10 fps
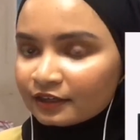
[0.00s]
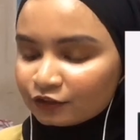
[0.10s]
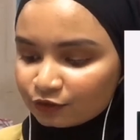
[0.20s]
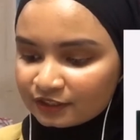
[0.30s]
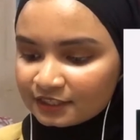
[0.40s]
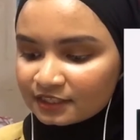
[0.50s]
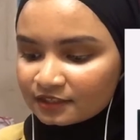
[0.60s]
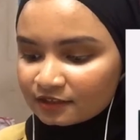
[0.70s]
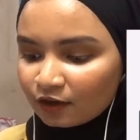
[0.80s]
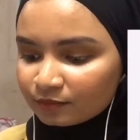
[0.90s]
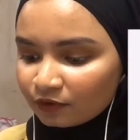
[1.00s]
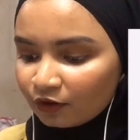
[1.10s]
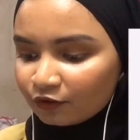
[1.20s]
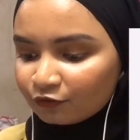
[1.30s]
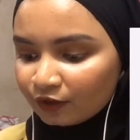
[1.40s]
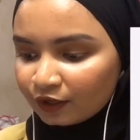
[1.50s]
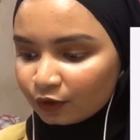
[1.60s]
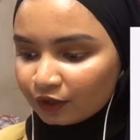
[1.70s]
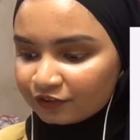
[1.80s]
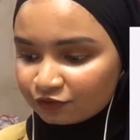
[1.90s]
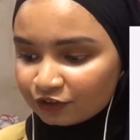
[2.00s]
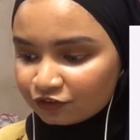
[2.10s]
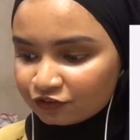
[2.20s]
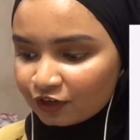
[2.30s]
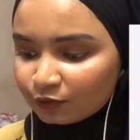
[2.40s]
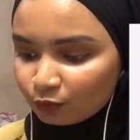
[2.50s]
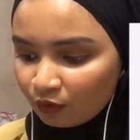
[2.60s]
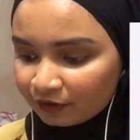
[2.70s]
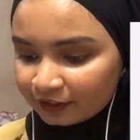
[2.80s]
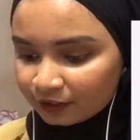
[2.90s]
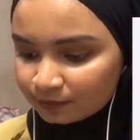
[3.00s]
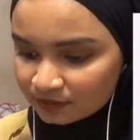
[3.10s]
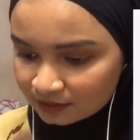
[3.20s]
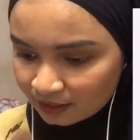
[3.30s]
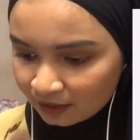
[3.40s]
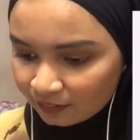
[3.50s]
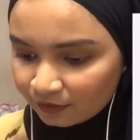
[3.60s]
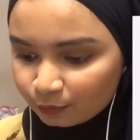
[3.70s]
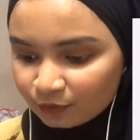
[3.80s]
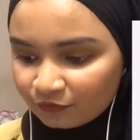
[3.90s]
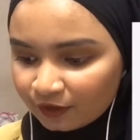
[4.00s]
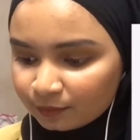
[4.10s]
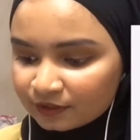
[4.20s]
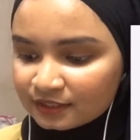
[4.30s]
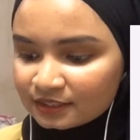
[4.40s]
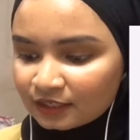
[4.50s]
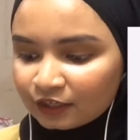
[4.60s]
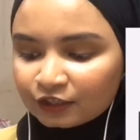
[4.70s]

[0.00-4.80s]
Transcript: So these are some of our strategy and war games that were famous.